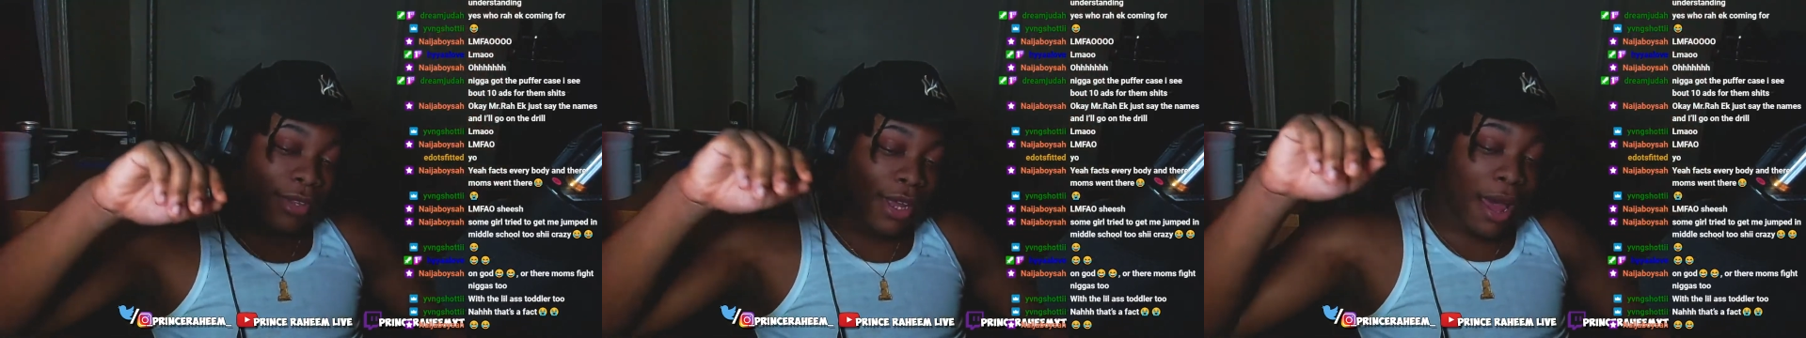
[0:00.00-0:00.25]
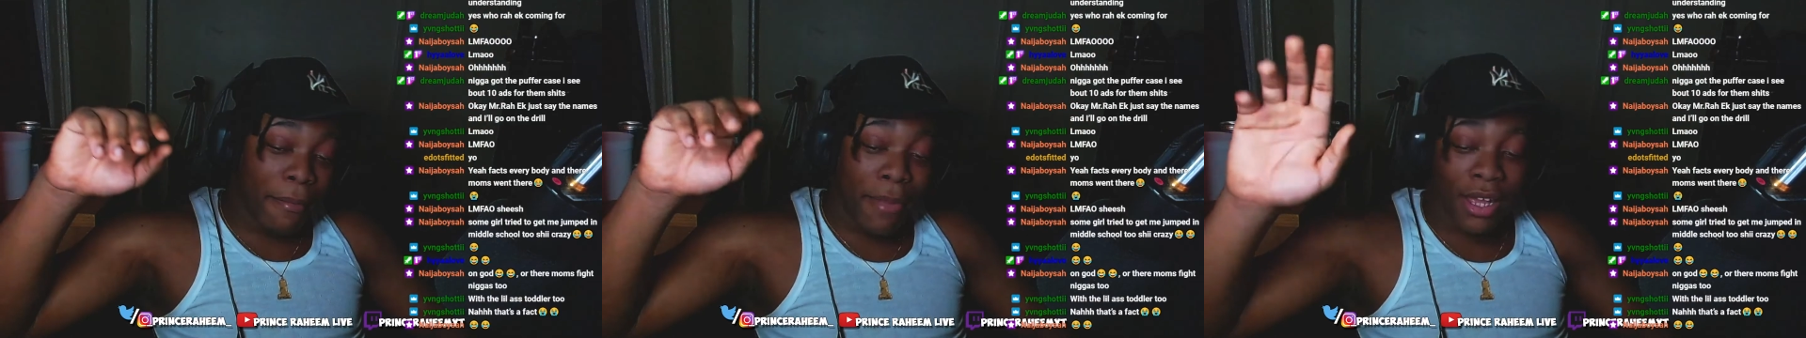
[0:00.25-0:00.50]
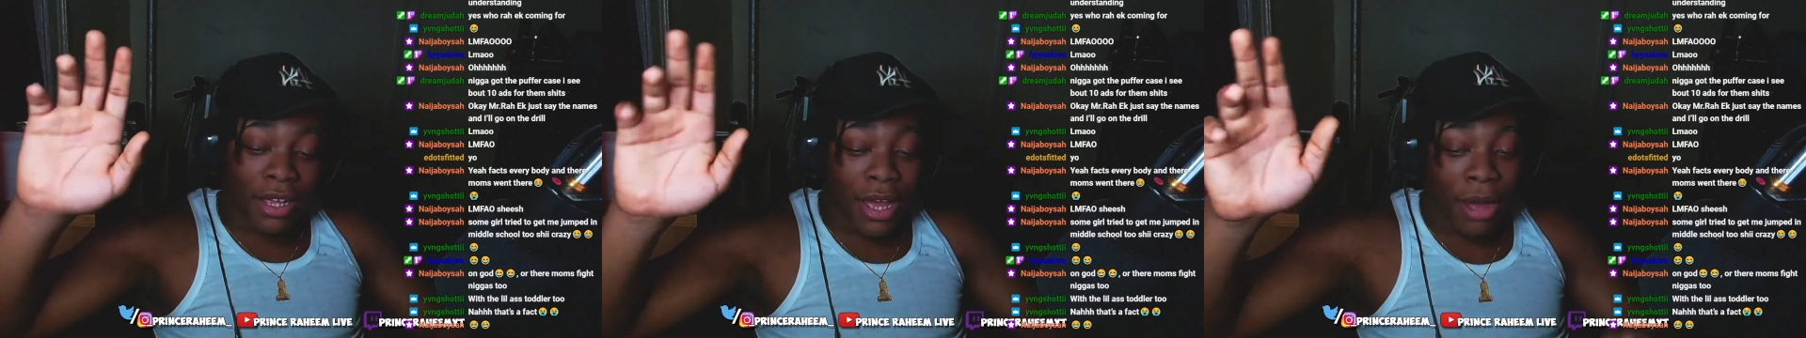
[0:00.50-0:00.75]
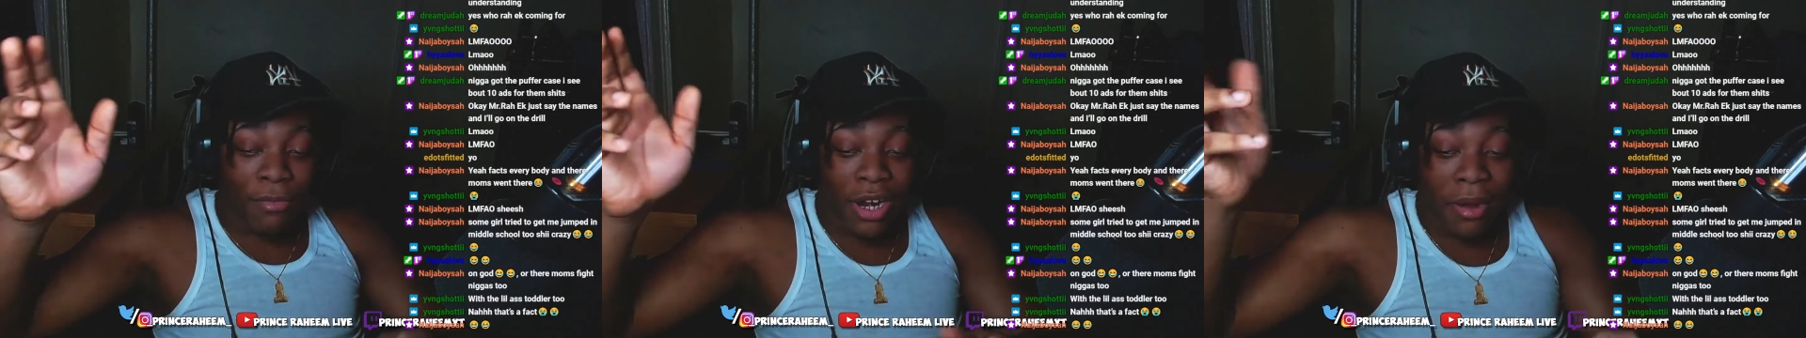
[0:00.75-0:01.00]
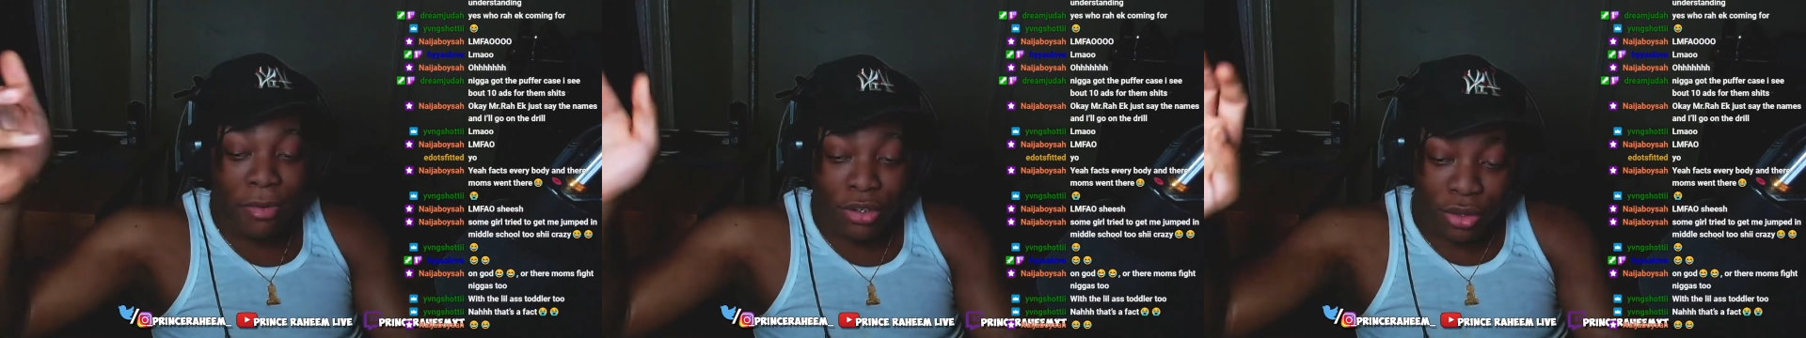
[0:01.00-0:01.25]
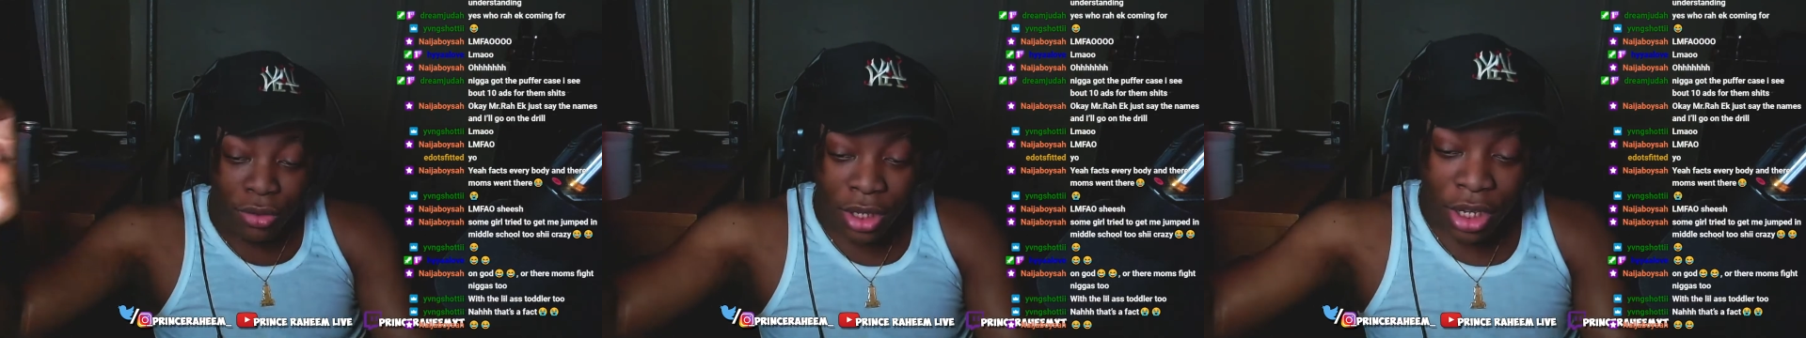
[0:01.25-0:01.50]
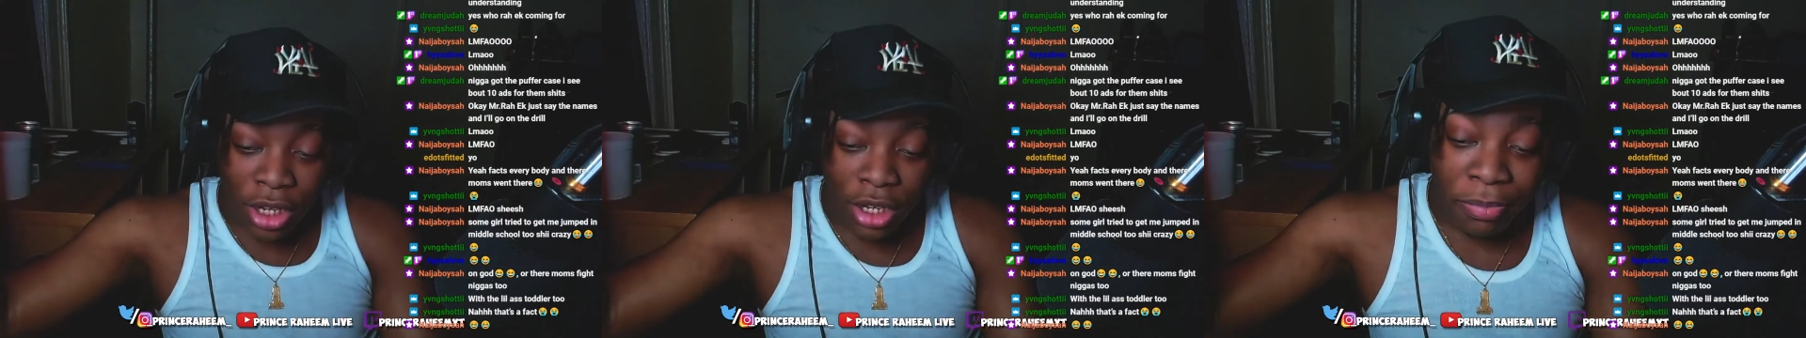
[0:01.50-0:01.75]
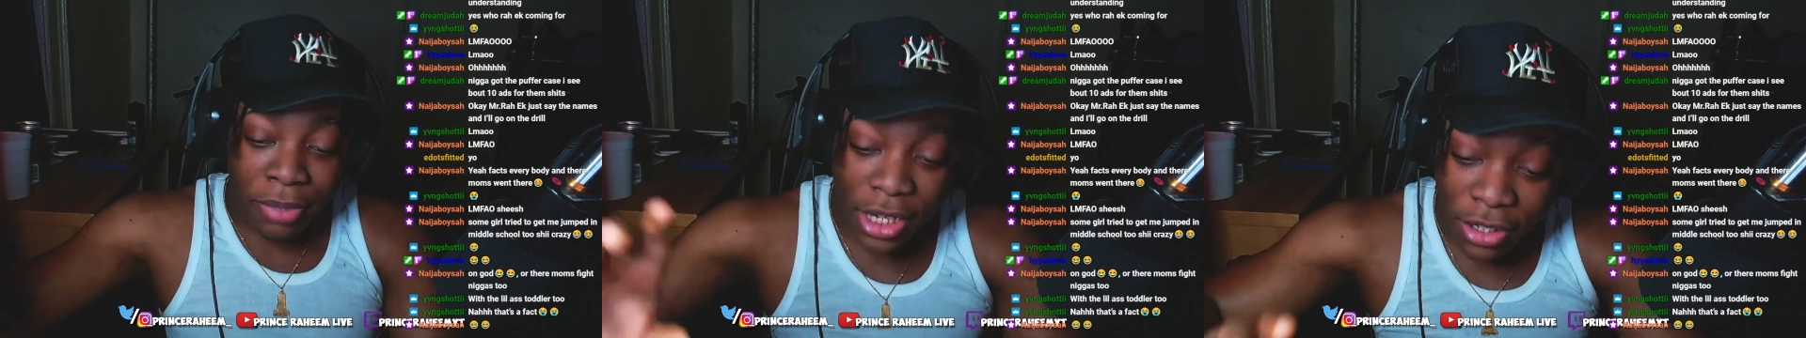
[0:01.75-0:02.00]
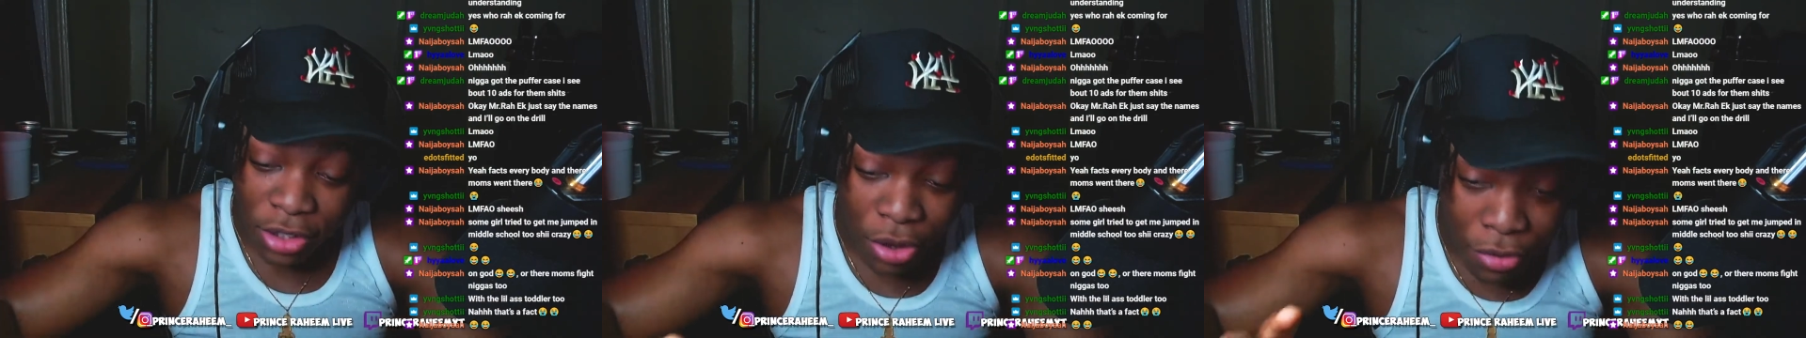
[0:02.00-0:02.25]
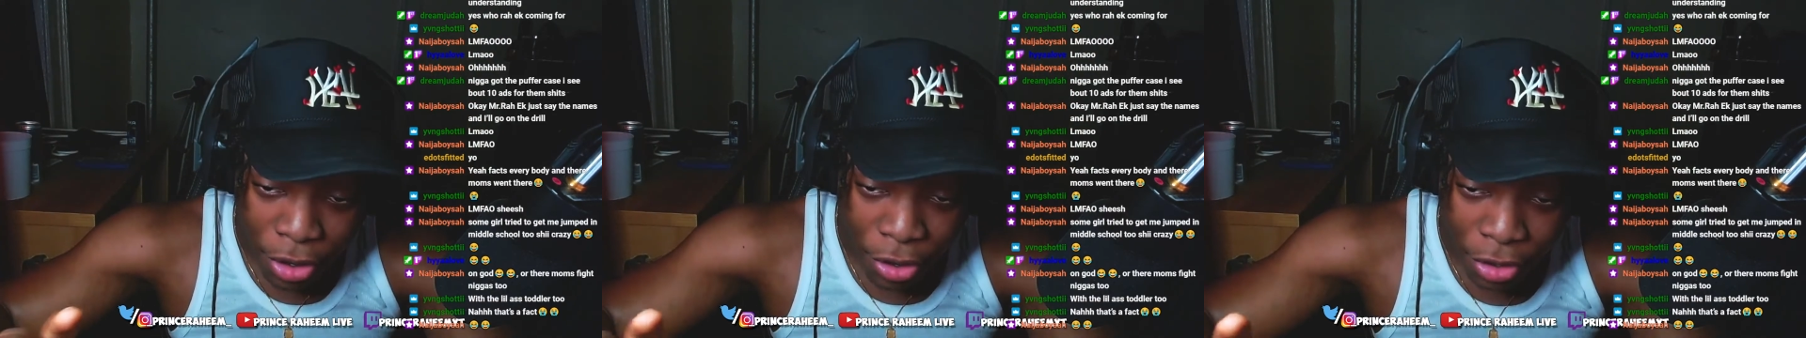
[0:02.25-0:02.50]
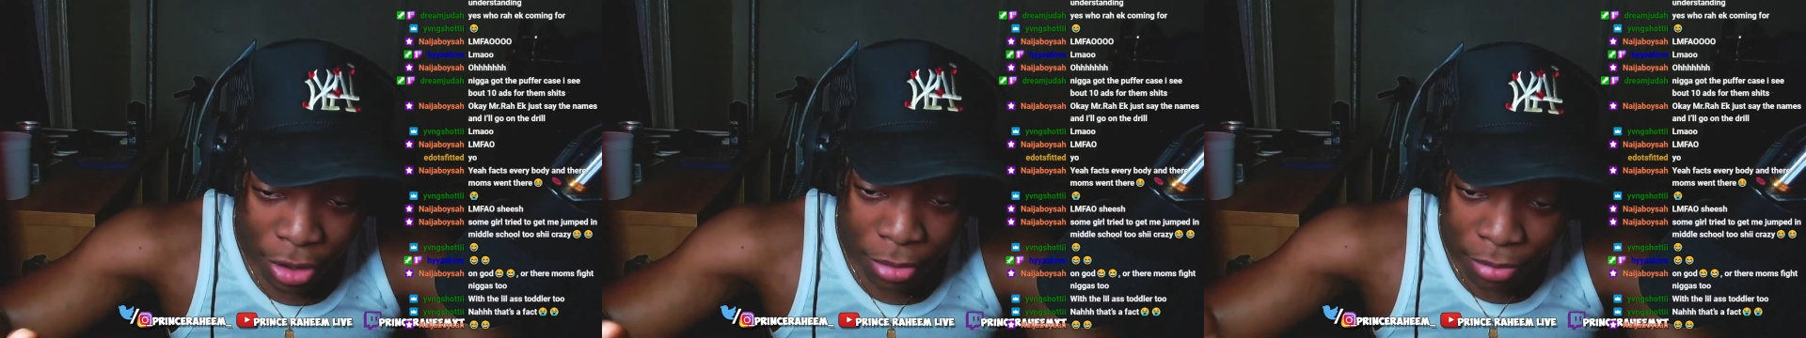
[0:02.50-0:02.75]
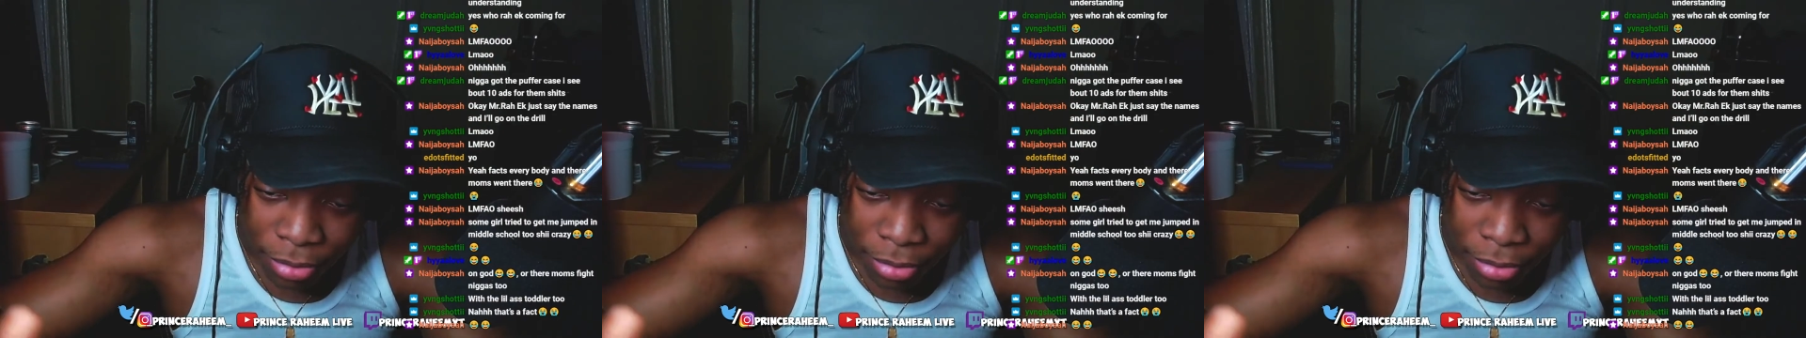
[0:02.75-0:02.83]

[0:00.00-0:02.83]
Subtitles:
I'm gonna do? Please don't hurt him.